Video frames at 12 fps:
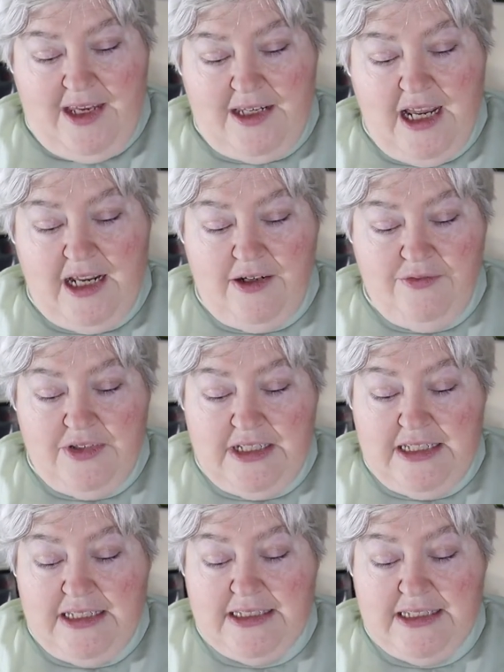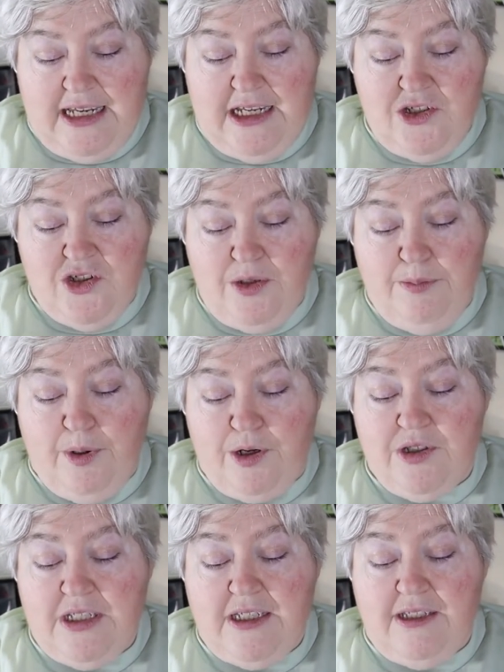Native to East Asia,
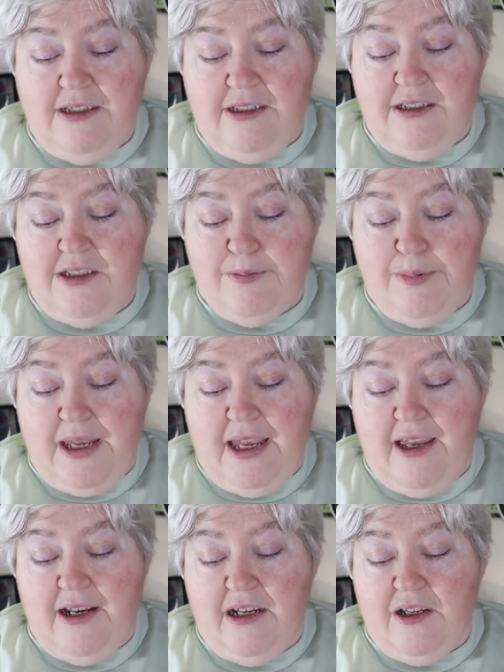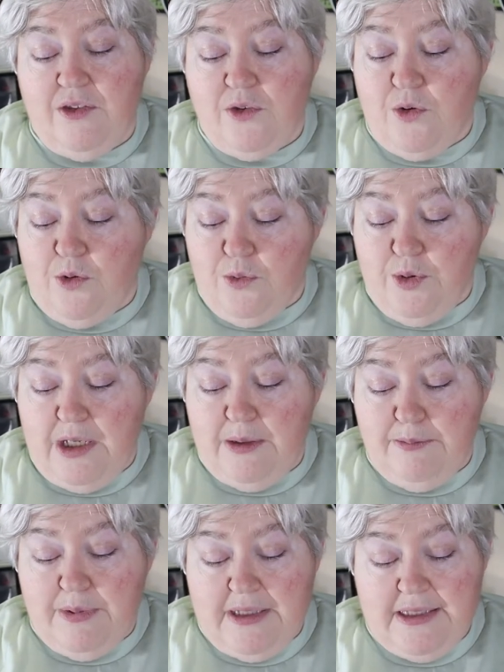particularly Japan and the
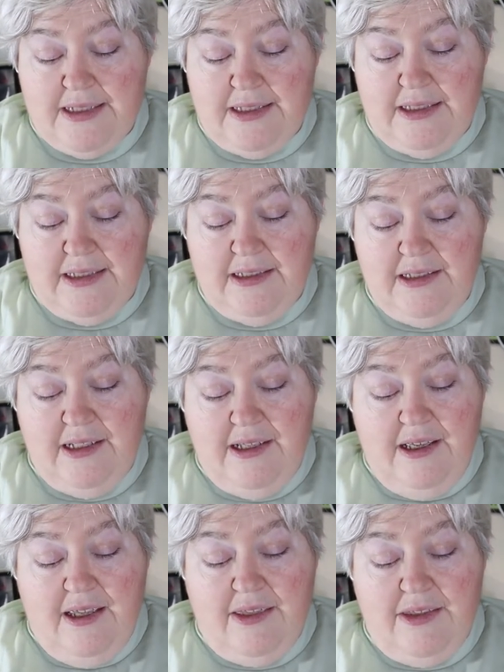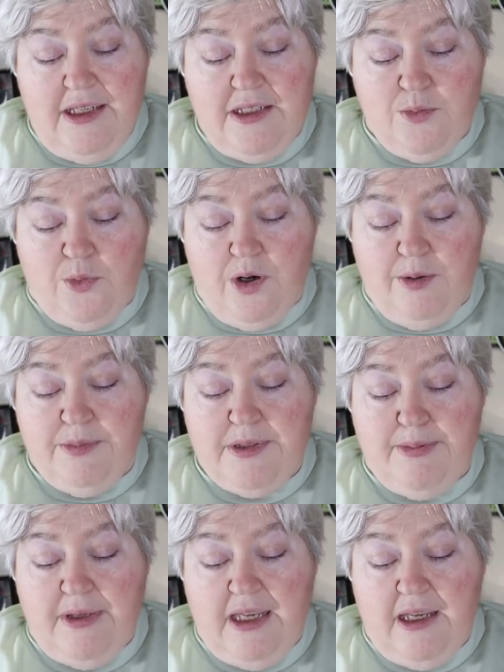Korean Peninsula, these worms
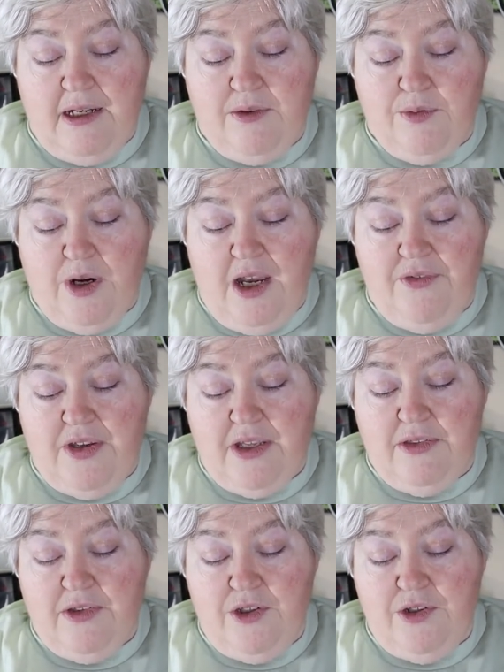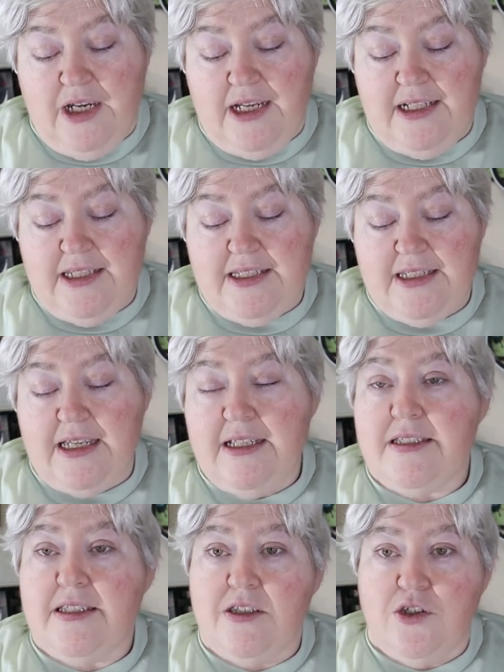began arriving in the United
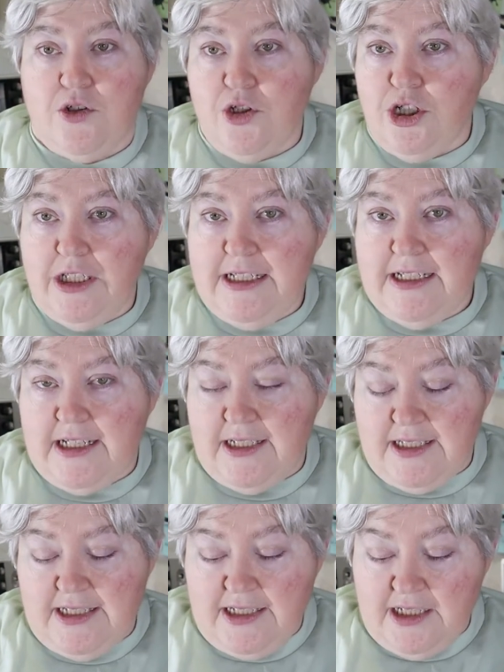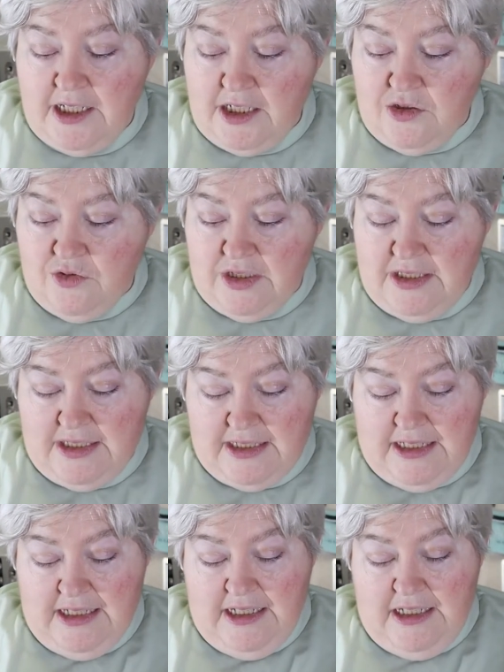States in the early
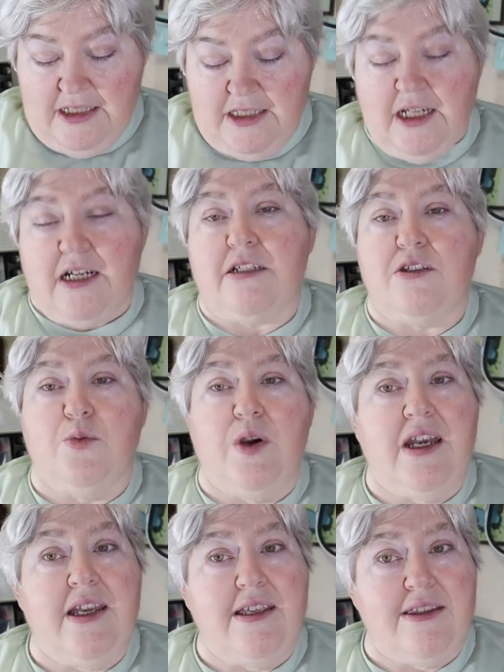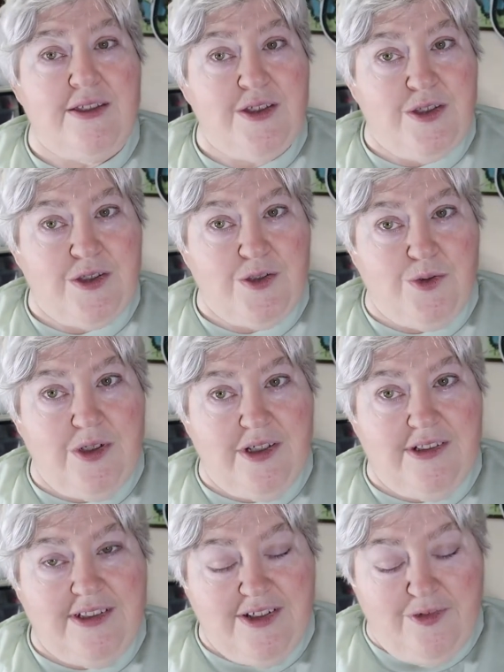1900s, tucked away in the
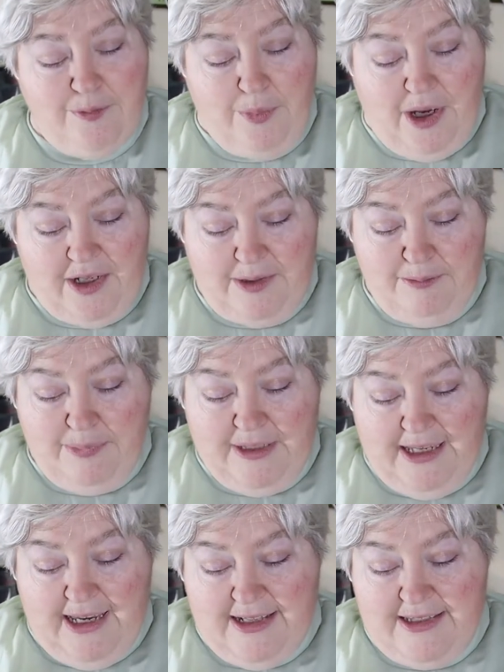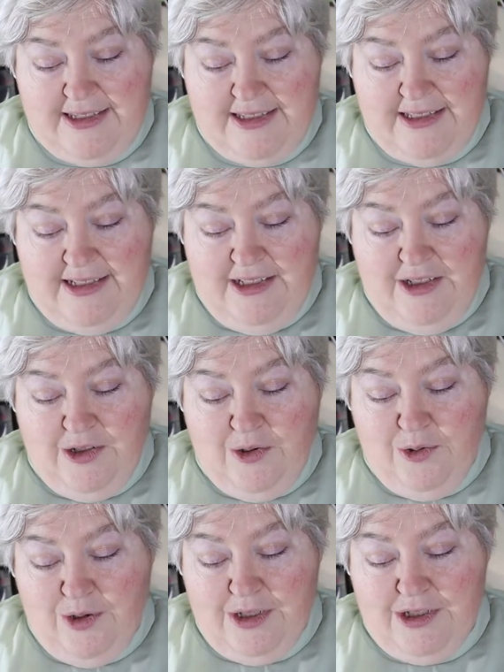soil of potted plants,
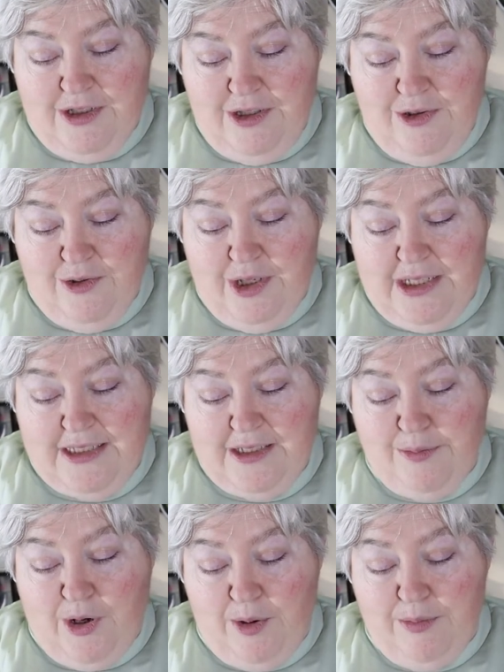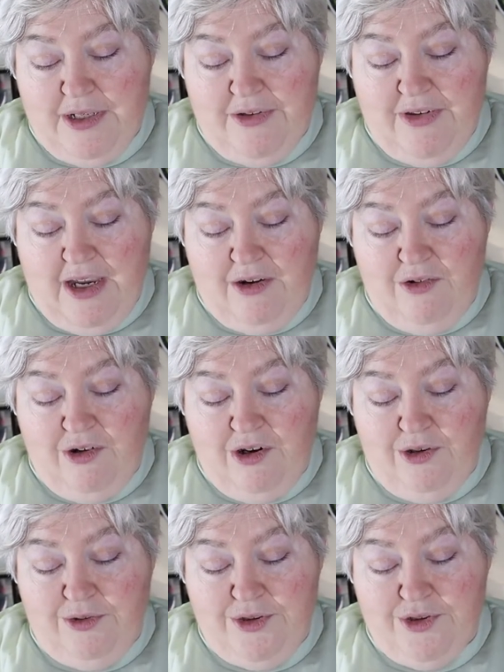according to the U.S. Department of
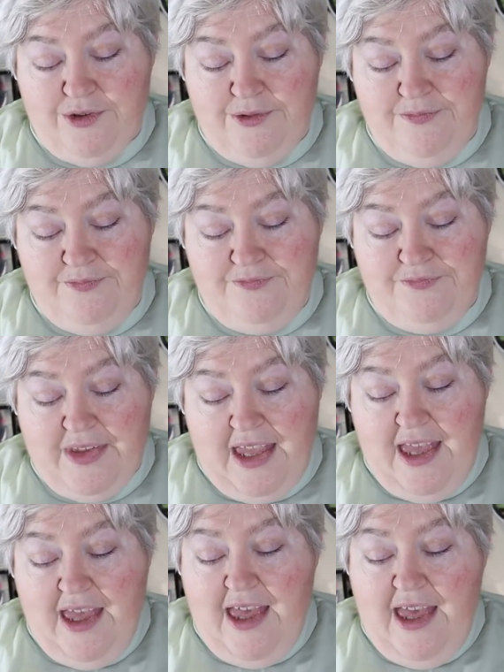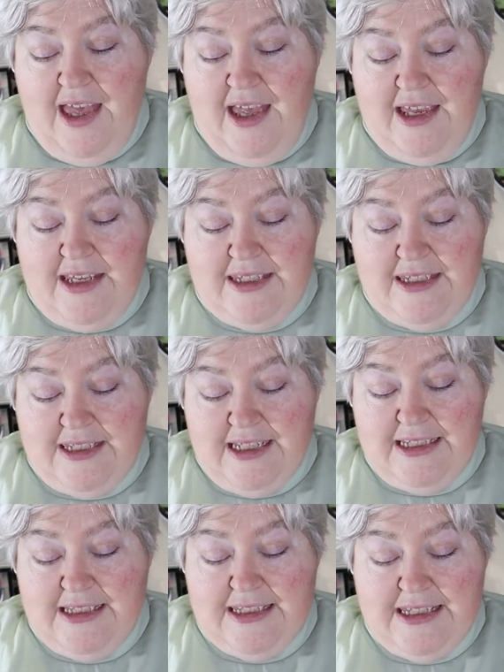Agriculture.
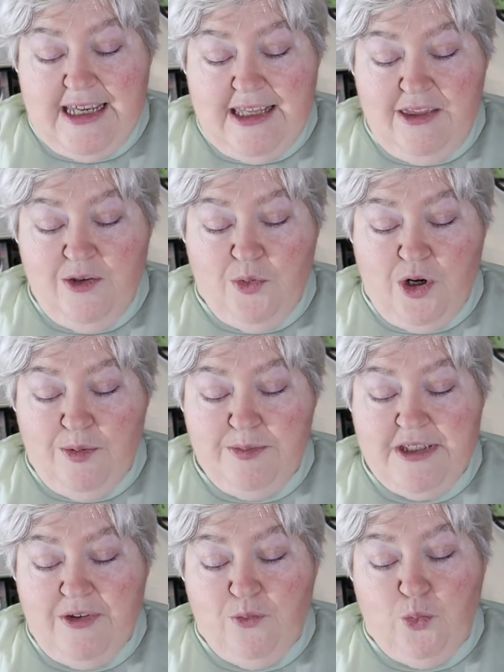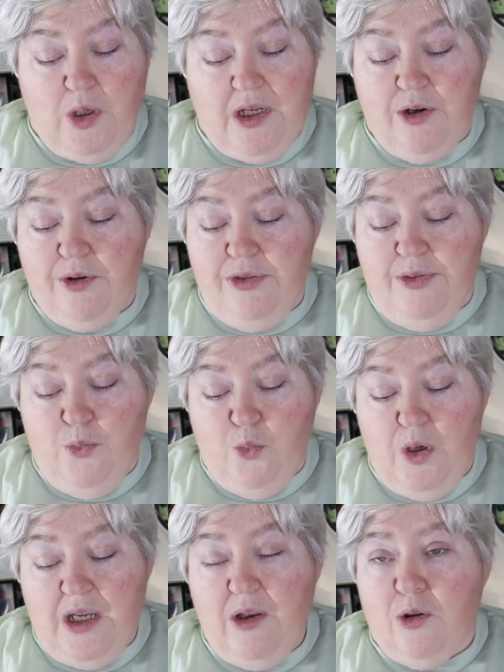Since then, the worms have wiggled,
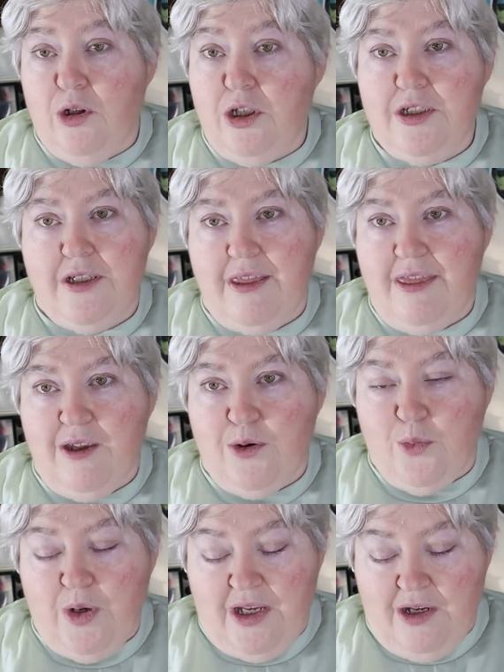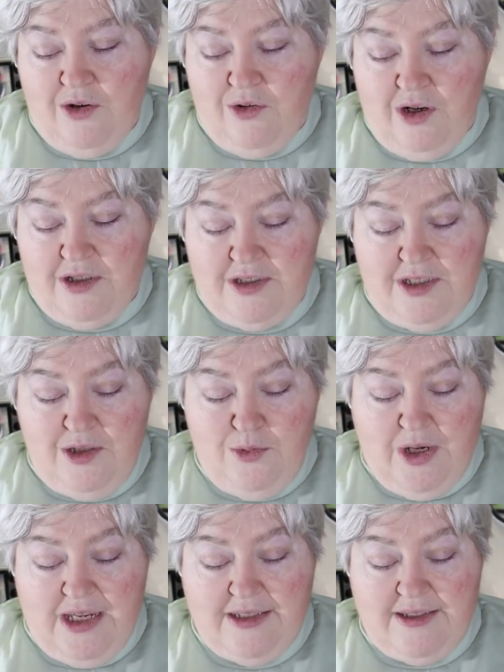wiggled their way across the
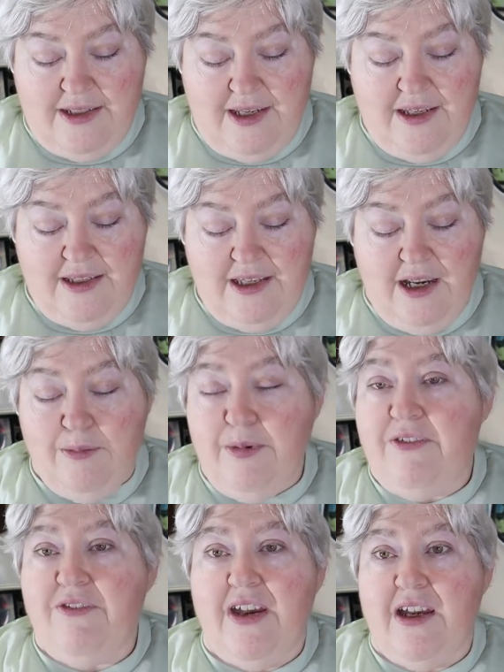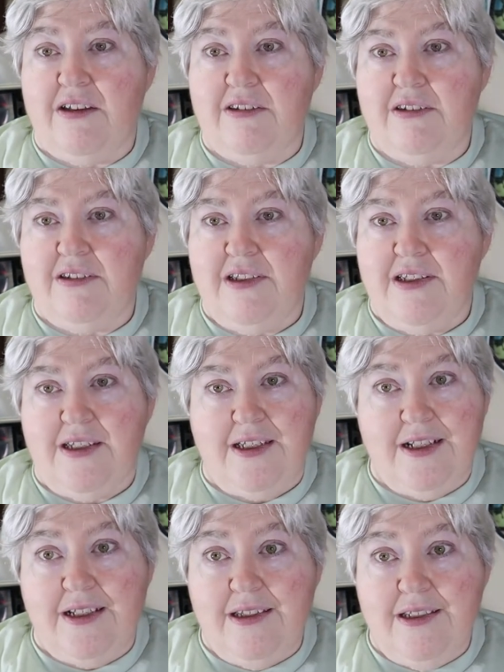U.S. and can now be found
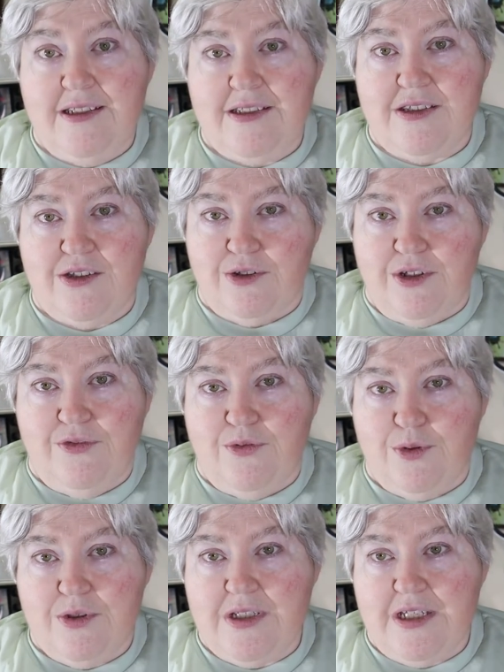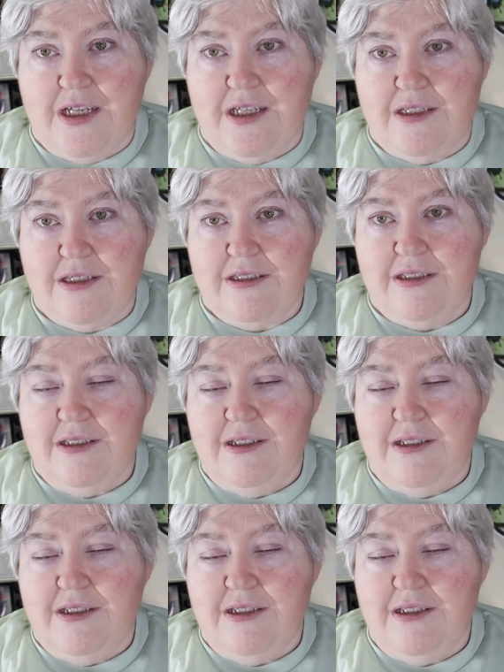in at least 34 states.